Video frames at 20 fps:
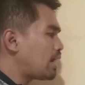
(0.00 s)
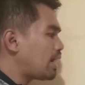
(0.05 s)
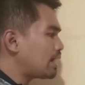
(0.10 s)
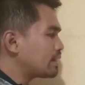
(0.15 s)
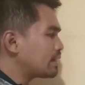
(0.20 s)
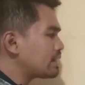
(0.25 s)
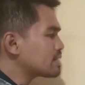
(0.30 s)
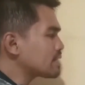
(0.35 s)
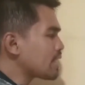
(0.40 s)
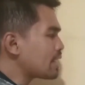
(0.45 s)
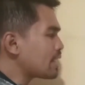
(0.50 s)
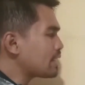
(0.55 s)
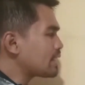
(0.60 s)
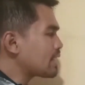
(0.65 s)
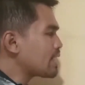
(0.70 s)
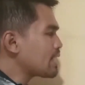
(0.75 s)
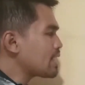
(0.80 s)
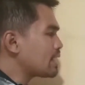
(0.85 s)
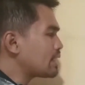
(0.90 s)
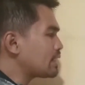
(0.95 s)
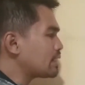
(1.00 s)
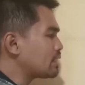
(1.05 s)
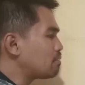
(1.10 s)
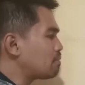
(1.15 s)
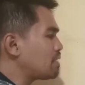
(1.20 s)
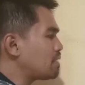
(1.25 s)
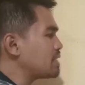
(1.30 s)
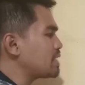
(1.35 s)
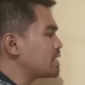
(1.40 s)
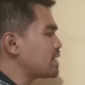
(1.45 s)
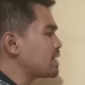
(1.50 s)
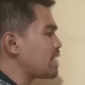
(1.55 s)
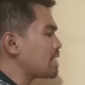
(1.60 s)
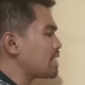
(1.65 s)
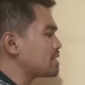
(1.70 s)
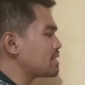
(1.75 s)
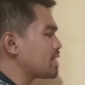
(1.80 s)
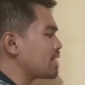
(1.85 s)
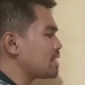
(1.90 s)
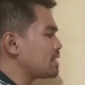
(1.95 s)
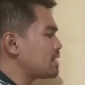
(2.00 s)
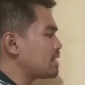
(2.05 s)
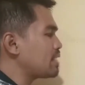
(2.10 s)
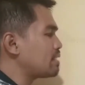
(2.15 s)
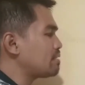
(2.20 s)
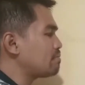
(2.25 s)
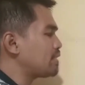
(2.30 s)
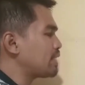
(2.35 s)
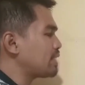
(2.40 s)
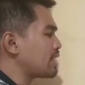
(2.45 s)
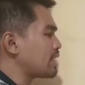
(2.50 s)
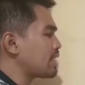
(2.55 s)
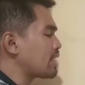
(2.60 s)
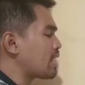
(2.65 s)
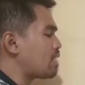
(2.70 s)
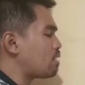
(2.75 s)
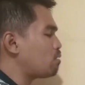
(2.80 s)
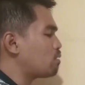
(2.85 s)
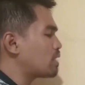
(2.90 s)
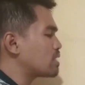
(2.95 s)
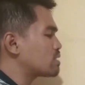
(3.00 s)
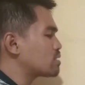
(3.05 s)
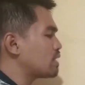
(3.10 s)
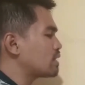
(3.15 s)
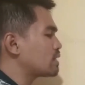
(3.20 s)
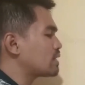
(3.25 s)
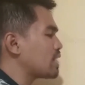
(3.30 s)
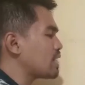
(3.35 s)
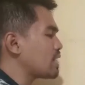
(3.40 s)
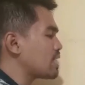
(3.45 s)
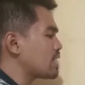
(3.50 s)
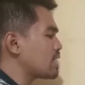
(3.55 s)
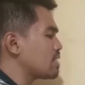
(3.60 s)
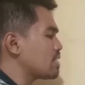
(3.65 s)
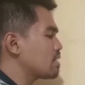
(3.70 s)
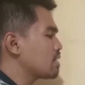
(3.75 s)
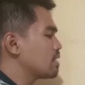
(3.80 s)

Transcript: this area here, the one that I shaded horizontally,